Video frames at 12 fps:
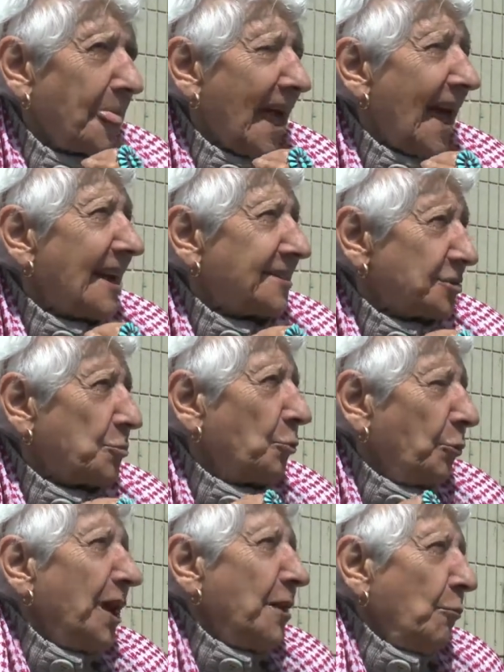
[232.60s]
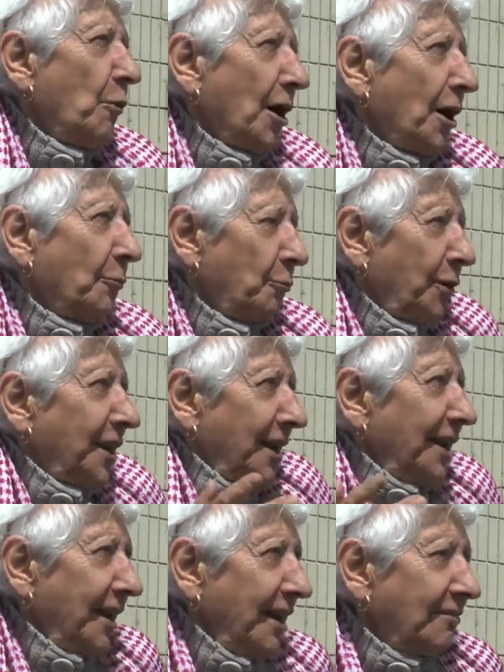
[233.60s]
as we
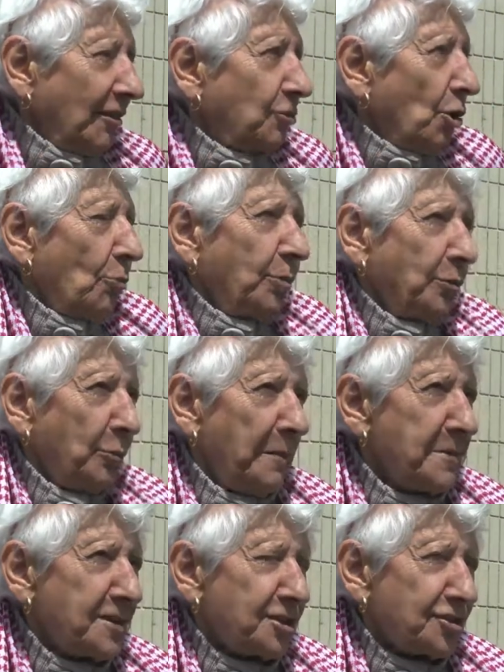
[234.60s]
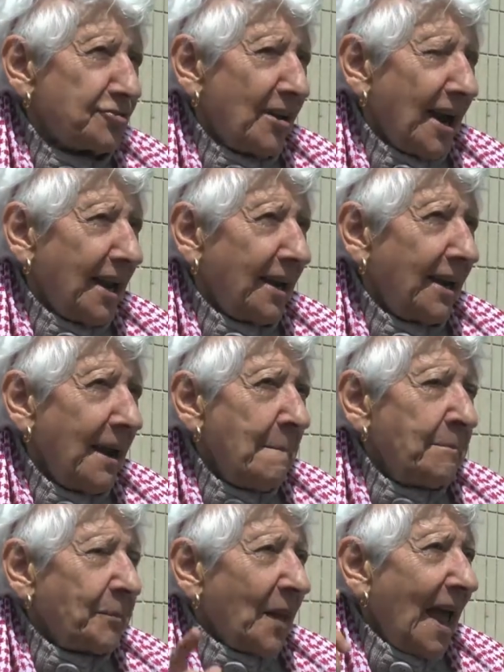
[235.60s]
in the global women's strike,
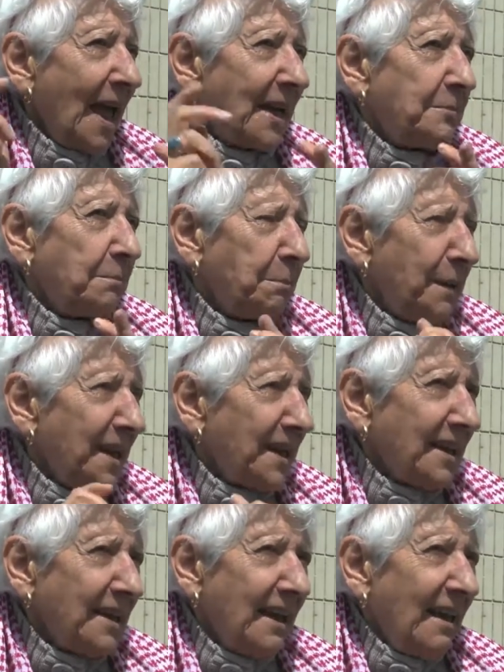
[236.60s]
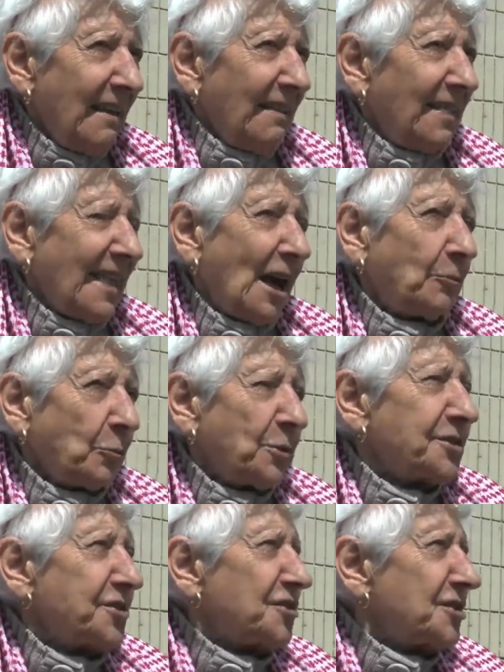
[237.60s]
and B, that
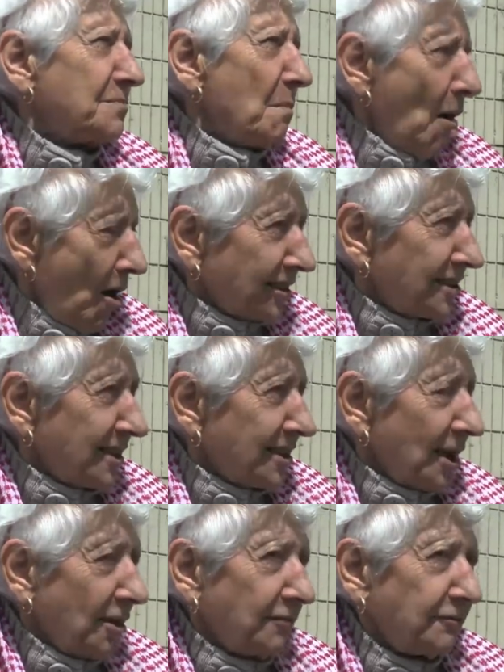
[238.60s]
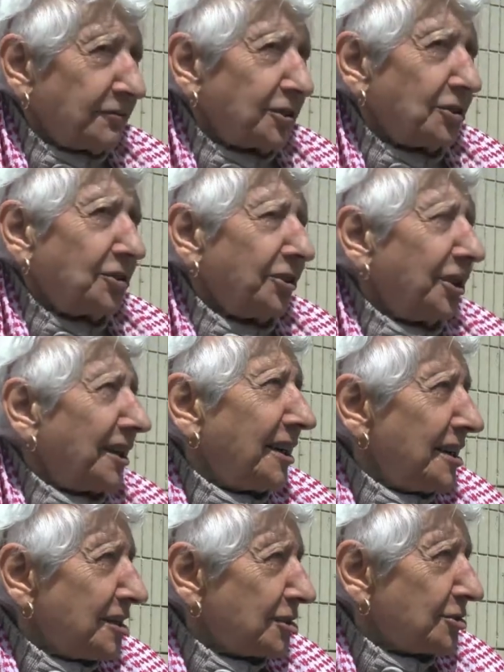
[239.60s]
was smart enough to look at
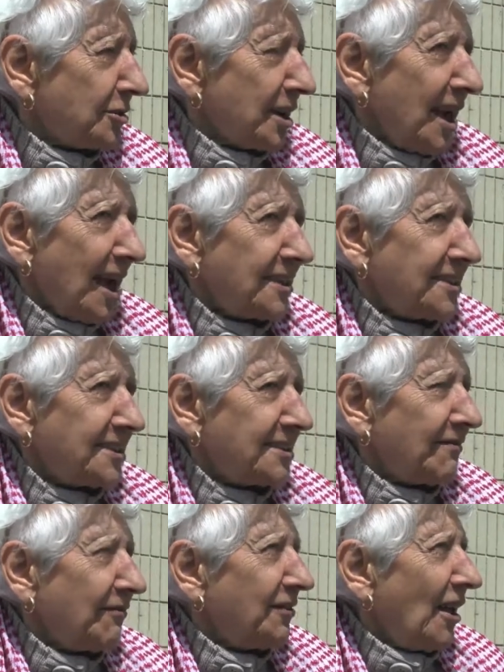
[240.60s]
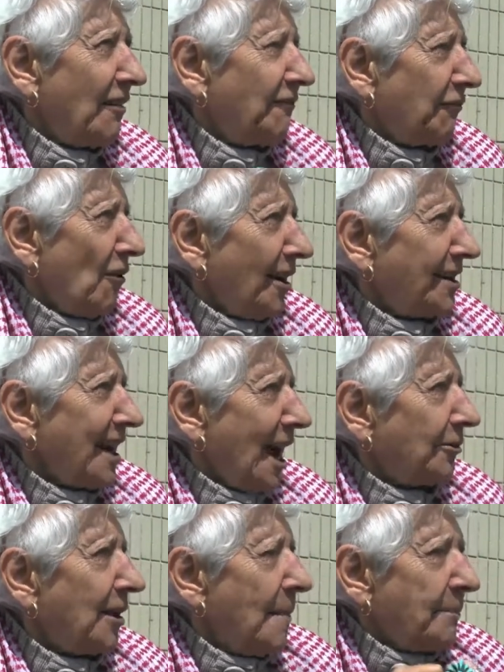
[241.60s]
history and find
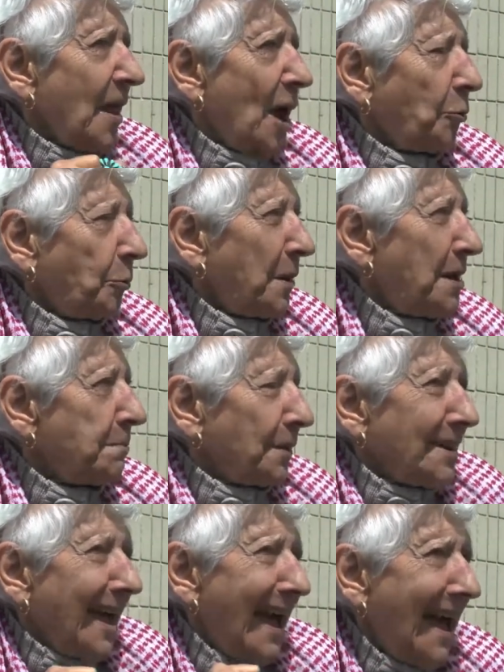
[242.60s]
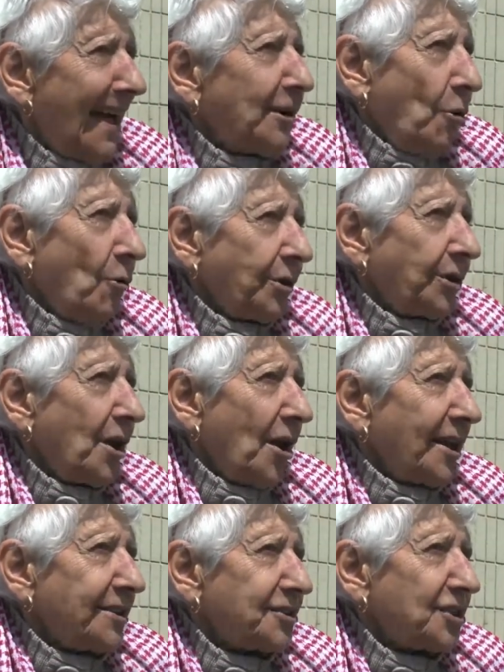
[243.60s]
out how people had
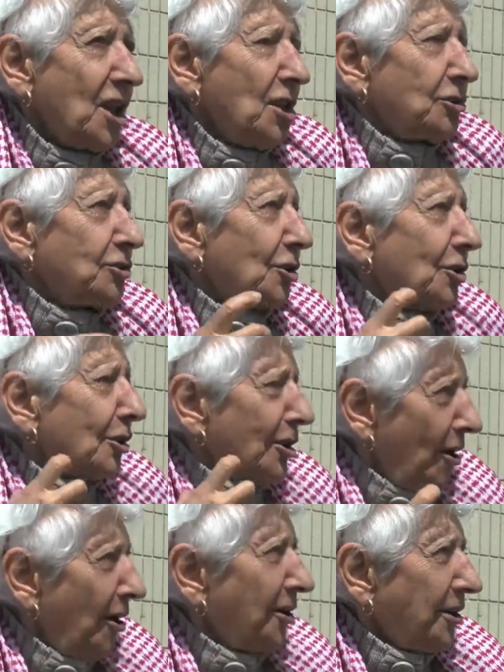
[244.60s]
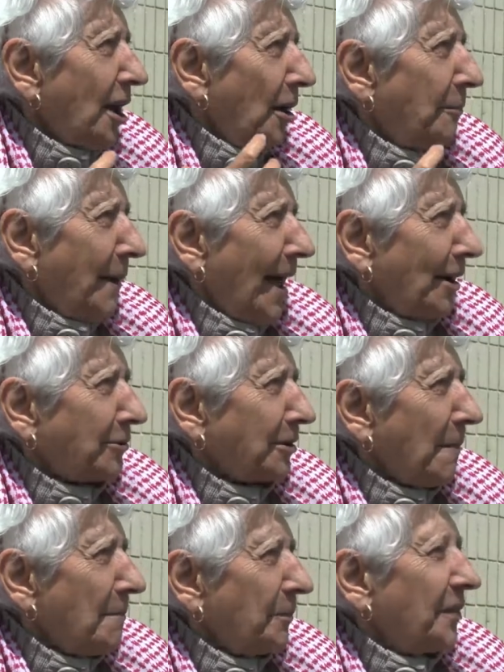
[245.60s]
organized, to learn about
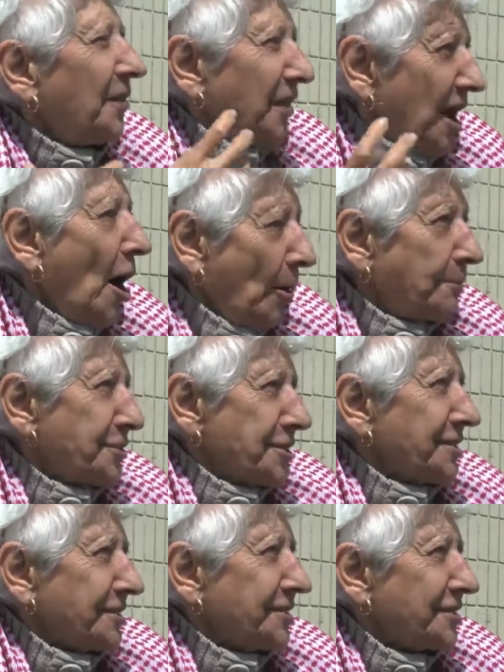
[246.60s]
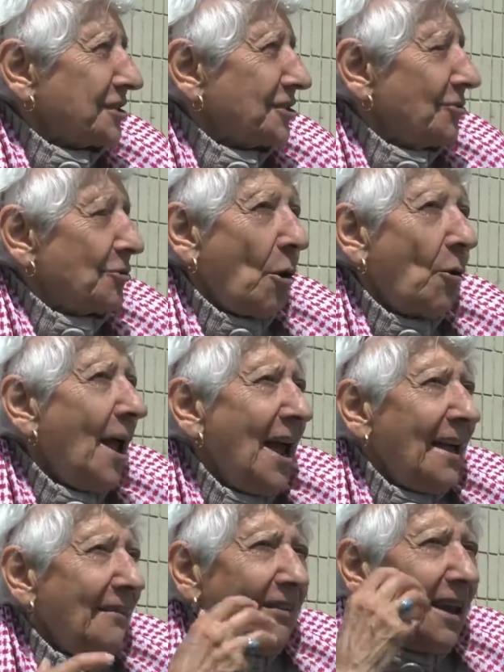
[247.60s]
the options, you know.
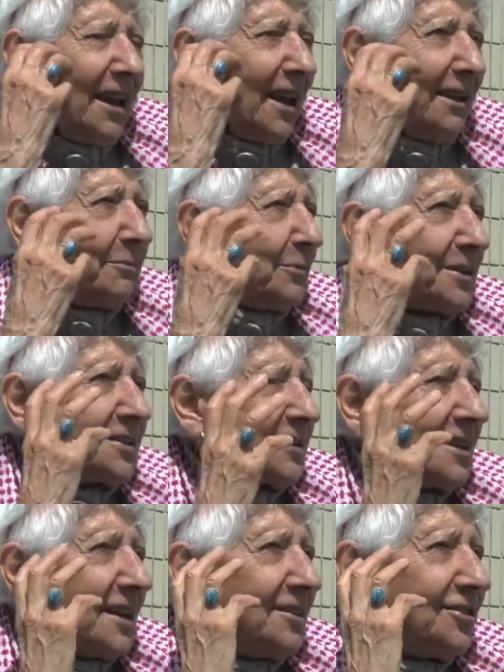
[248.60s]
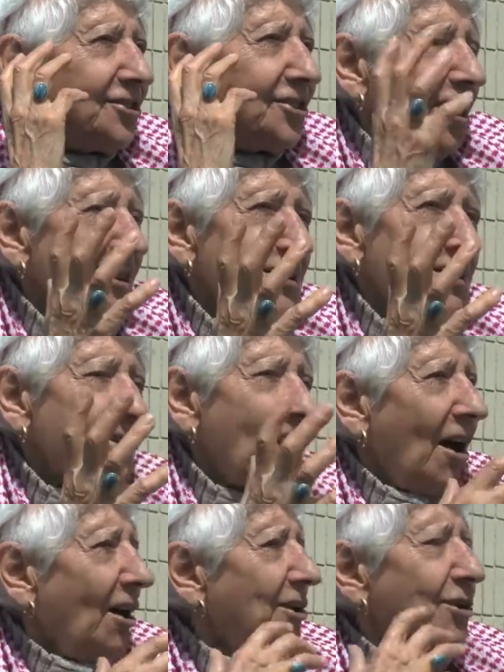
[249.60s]
It was just
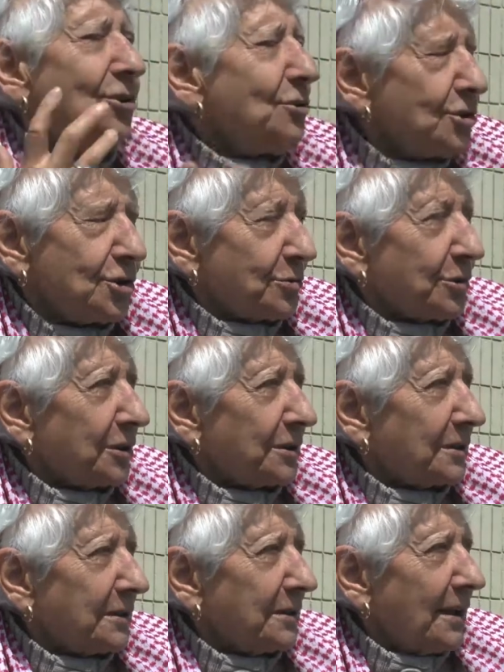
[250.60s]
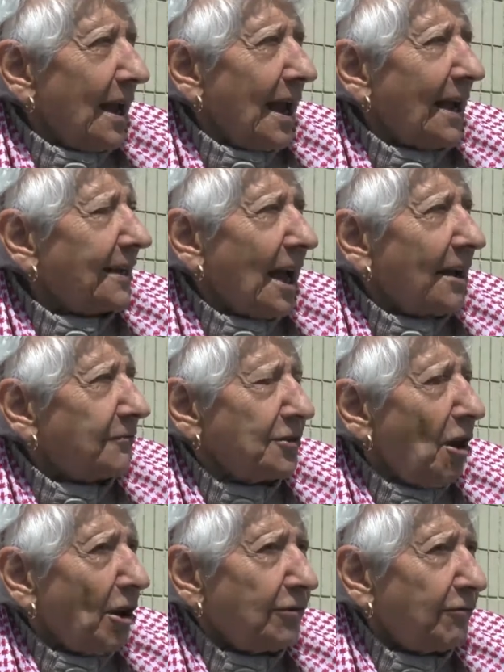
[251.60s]
unusual, and I've
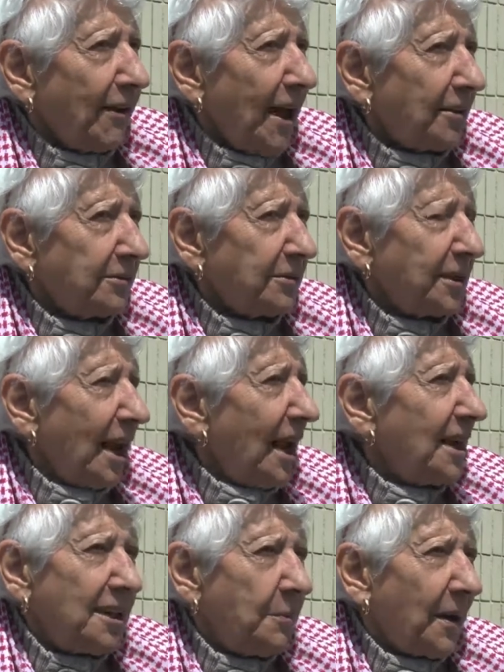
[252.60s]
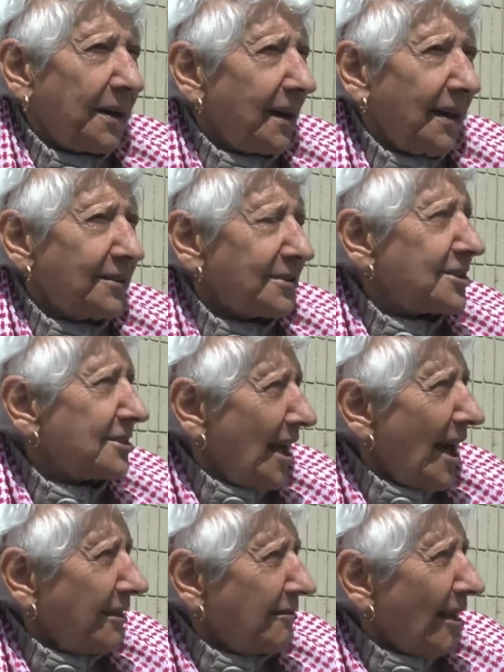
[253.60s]
not found anybody else
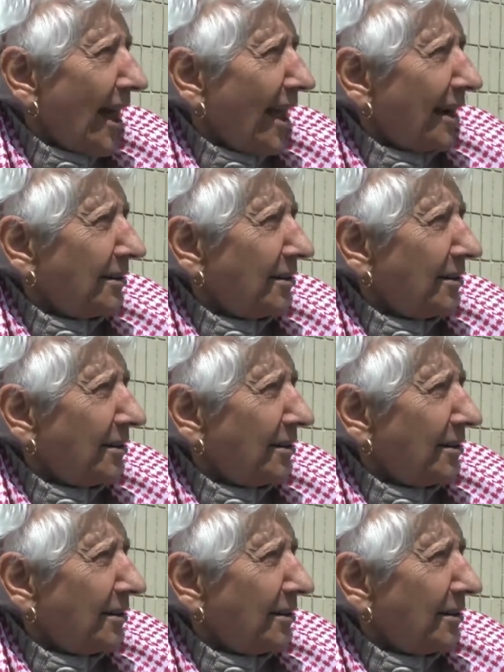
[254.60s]
like that